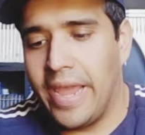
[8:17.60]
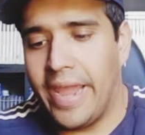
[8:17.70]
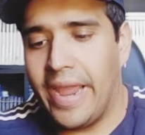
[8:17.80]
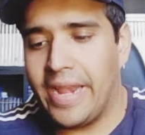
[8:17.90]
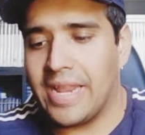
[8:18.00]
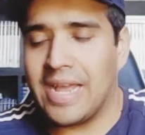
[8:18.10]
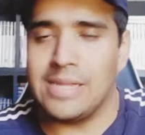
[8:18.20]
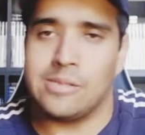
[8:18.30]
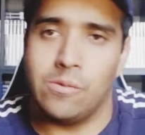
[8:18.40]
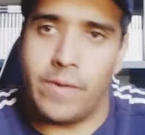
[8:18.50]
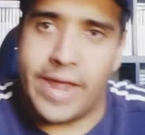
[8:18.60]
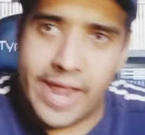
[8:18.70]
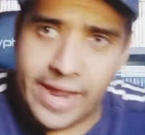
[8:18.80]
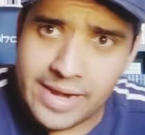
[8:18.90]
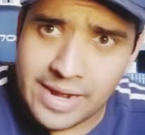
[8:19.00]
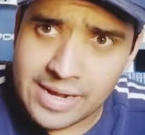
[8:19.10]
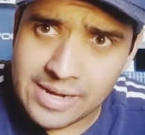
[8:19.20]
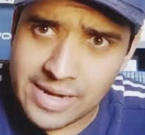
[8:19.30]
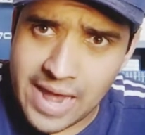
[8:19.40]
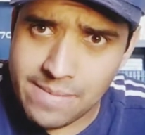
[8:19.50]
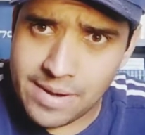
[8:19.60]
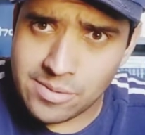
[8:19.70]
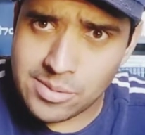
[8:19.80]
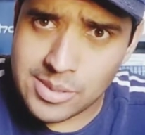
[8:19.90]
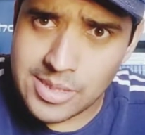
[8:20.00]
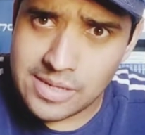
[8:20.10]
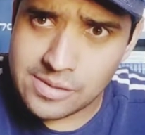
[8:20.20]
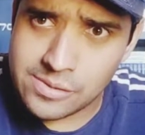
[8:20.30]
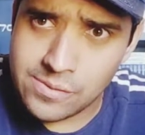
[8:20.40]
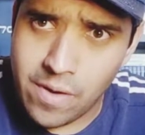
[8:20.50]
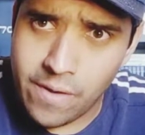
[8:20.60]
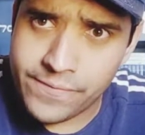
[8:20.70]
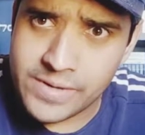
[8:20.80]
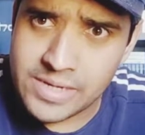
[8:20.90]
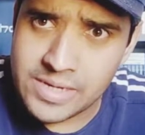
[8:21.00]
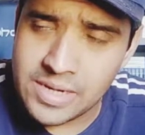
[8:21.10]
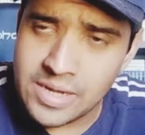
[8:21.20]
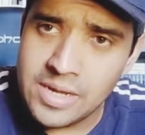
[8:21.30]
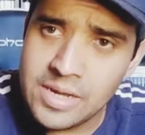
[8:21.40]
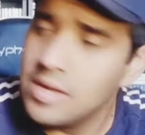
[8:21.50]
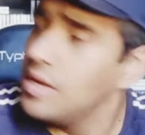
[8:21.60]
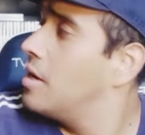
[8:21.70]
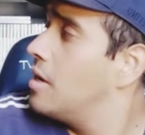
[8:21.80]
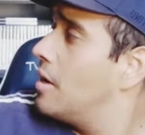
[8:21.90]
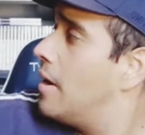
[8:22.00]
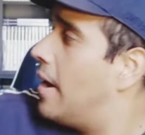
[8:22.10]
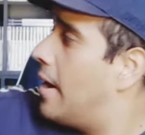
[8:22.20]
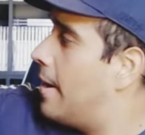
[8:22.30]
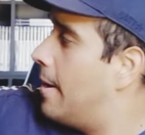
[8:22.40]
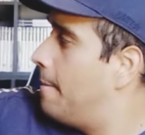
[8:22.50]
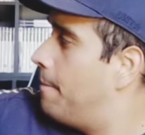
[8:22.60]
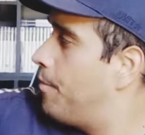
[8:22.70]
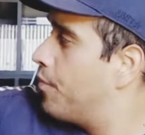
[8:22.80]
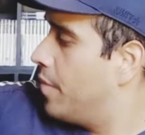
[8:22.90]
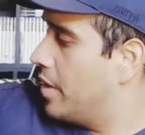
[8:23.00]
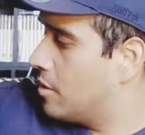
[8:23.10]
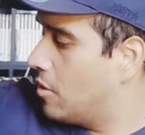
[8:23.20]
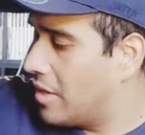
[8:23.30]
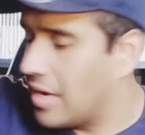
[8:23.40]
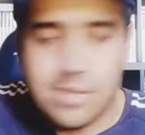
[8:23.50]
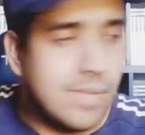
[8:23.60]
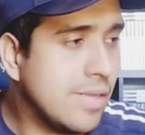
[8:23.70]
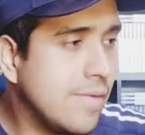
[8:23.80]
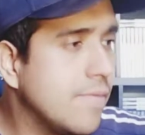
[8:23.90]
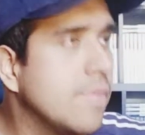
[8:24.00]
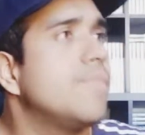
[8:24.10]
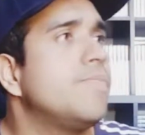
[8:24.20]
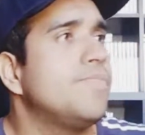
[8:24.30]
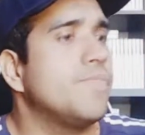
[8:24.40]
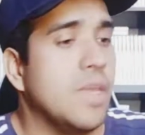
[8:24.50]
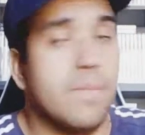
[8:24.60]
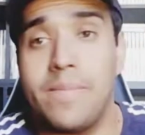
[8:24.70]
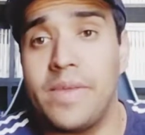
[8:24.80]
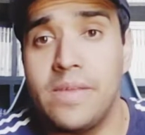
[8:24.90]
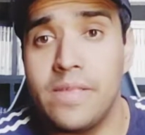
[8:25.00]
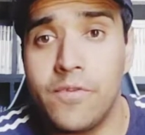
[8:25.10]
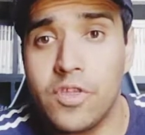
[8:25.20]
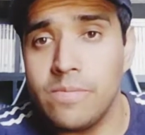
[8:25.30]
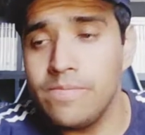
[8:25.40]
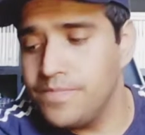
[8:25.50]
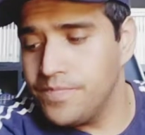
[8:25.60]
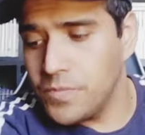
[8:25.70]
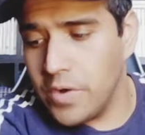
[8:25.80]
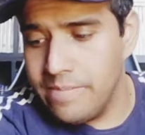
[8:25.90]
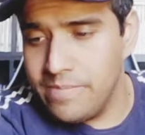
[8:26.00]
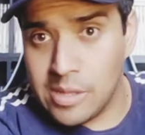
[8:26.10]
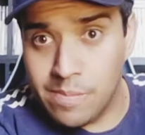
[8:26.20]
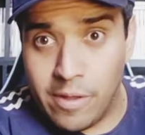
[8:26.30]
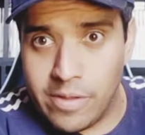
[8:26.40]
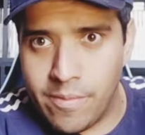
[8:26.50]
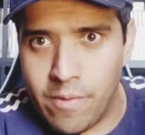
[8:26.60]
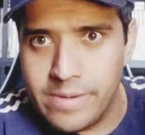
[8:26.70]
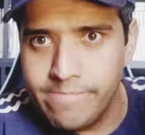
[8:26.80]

and Castlewin, a game I don't see too often. Um, but it's not that expensive. It might be in the future. Alright, that's pile number one.